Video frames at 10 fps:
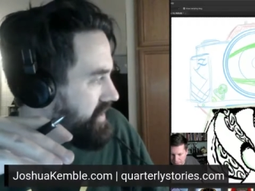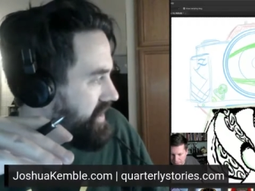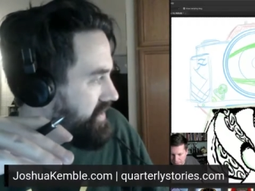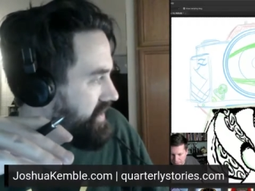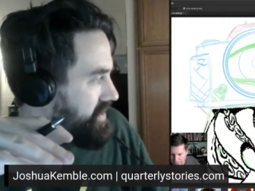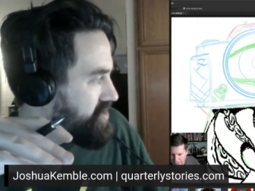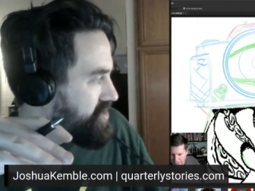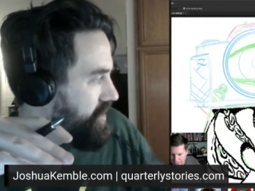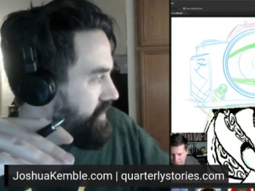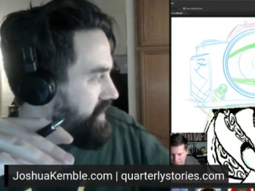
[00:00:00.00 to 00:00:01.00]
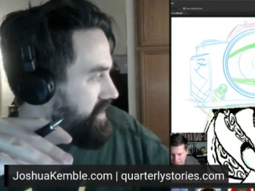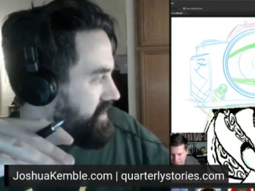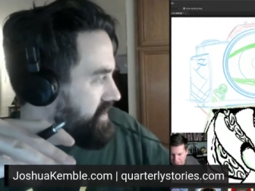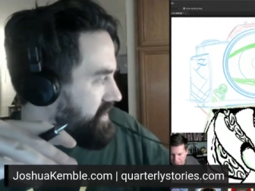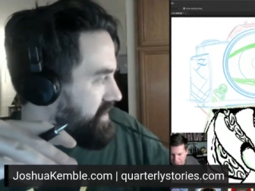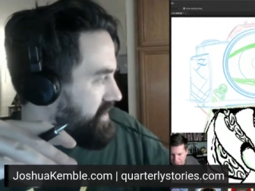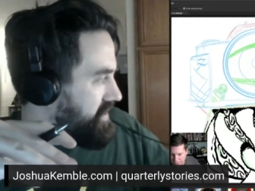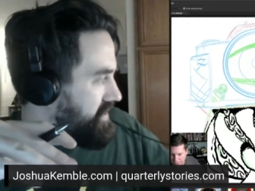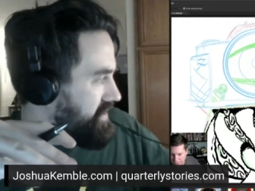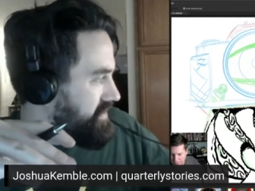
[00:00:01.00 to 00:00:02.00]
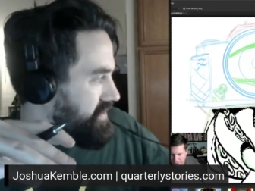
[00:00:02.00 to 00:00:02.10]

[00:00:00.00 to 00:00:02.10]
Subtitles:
kind of like showing the